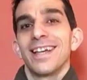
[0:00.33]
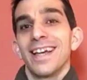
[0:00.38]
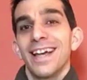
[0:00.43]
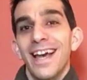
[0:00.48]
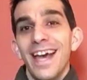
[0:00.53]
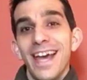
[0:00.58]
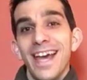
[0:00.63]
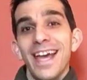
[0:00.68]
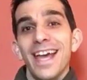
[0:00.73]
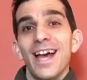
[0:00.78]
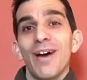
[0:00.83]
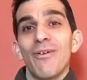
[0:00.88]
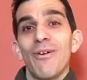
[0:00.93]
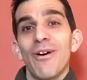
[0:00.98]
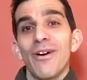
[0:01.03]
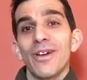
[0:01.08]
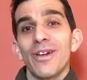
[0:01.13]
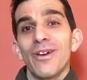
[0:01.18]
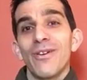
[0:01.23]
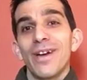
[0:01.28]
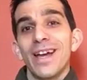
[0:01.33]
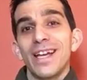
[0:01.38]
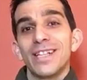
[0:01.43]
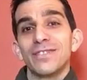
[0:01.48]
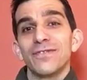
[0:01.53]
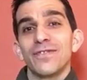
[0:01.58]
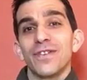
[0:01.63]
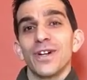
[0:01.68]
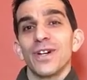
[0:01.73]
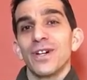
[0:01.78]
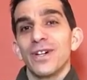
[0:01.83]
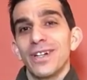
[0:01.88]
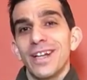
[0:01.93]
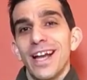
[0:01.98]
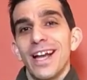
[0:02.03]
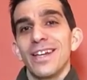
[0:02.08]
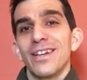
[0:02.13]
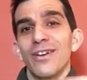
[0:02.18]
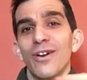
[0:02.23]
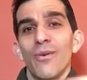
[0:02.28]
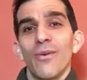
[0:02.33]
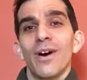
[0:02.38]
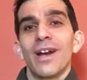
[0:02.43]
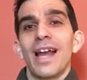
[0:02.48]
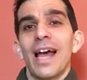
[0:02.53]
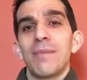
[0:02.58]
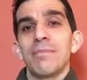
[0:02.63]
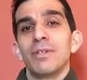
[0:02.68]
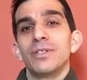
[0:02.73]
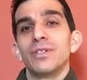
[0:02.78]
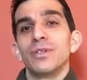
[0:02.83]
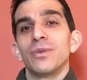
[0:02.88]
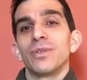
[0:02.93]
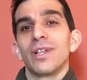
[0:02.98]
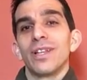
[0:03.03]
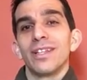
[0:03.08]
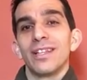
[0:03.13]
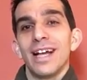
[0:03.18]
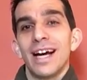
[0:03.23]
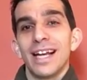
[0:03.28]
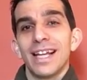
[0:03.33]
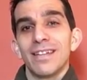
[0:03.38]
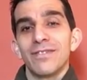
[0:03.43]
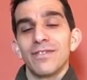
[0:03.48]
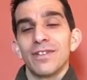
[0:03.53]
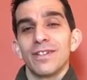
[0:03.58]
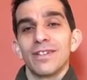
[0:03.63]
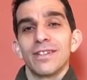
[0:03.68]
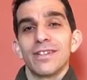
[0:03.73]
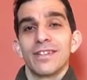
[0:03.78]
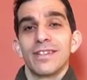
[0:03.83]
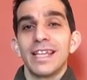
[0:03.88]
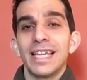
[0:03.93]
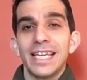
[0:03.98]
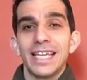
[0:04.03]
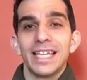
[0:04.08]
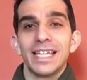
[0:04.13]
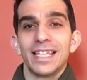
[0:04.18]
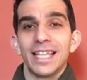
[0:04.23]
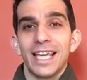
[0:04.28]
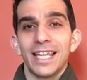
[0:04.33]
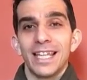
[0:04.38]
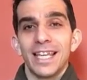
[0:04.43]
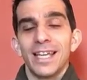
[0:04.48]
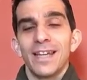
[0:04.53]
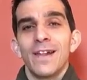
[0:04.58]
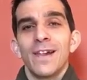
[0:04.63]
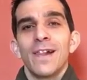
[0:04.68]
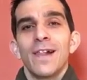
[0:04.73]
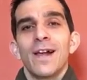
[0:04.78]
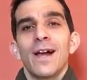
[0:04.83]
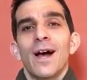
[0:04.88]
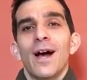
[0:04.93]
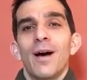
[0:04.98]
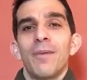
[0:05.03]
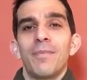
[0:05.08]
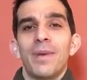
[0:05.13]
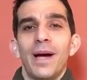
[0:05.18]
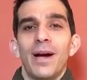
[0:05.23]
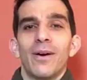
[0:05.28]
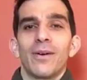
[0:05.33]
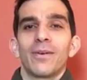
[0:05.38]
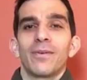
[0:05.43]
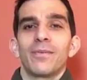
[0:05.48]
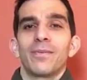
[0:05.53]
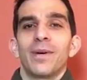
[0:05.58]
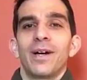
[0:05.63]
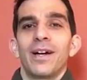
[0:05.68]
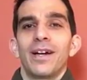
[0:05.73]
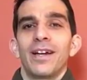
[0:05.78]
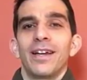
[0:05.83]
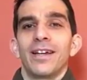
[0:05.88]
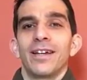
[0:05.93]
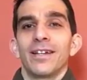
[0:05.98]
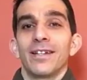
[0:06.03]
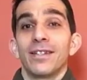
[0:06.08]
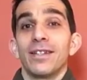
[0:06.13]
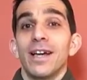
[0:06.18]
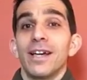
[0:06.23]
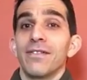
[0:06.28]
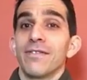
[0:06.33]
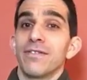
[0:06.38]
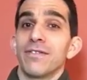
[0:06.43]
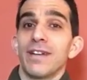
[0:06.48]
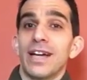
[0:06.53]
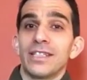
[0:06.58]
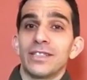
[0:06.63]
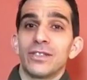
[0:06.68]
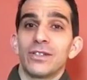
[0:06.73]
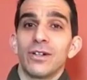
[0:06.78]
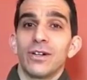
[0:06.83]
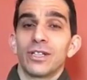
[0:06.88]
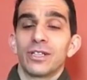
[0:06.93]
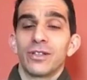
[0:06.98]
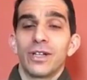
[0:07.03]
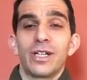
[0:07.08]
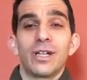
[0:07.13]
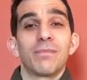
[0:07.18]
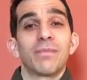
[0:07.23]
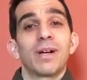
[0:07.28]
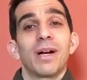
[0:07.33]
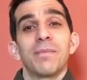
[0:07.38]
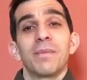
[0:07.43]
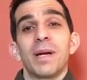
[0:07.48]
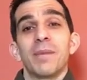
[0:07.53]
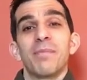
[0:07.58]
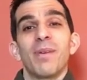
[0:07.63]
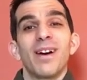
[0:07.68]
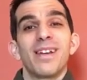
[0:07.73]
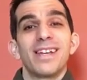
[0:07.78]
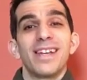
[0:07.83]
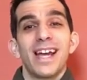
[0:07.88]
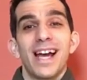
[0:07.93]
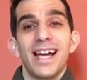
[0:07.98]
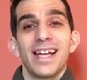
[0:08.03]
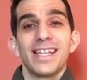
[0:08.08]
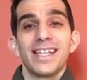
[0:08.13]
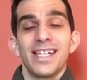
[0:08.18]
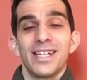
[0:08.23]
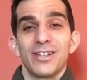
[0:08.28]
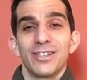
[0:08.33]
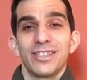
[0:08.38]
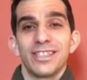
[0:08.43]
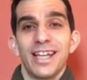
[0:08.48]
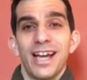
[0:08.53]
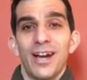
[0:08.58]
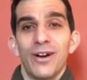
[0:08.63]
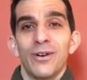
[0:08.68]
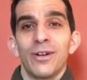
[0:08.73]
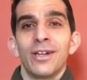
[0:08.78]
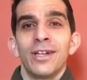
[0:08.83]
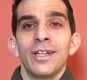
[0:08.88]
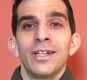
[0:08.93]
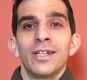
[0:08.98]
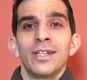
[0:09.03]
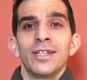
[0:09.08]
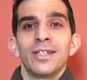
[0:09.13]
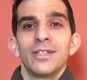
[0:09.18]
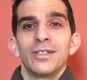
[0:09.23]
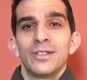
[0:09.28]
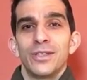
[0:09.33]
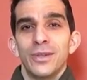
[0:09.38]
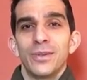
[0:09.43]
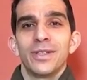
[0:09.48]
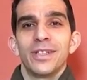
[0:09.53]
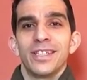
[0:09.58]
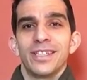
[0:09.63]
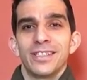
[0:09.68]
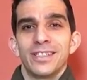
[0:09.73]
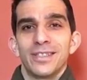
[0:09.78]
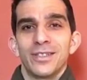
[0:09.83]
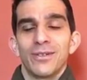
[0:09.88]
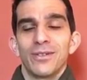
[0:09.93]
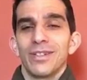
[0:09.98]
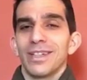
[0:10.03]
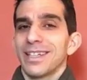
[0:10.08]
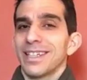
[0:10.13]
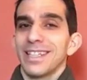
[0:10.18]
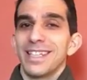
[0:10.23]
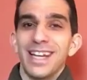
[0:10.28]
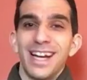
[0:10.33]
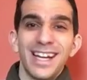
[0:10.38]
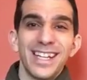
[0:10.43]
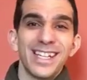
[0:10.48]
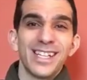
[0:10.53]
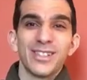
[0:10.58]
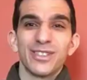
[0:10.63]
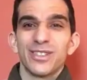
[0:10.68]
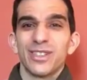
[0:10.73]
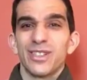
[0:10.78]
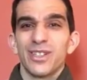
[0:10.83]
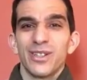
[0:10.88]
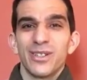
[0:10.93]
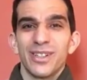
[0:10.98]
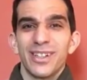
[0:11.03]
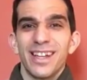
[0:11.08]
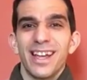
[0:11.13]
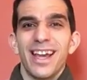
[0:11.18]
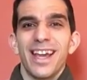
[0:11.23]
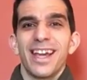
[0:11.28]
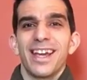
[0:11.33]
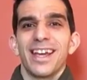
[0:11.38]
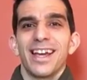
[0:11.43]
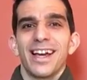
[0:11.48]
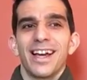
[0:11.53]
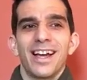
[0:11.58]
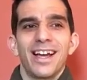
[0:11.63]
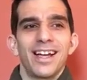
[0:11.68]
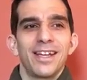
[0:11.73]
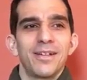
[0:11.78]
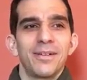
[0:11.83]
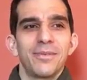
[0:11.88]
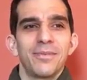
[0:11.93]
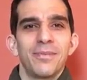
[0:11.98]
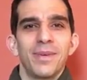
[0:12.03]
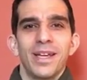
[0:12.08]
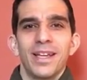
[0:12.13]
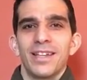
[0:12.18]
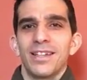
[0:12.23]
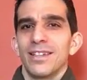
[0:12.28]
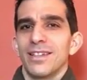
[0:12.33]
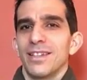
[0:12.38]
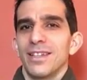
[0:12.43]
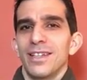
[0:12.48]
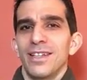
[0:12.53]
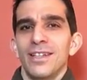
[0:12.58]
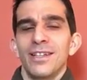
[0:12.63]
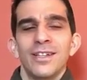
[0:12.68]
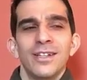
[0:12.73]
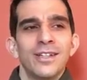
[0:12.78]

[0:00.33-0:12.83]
Hey, how are you? It's Fern, and you know what? I've been doing a lot of thinking lately about my life as a dog trainer. I'm coming up on 9 years now doing this. So, like 9 years ago today, I made the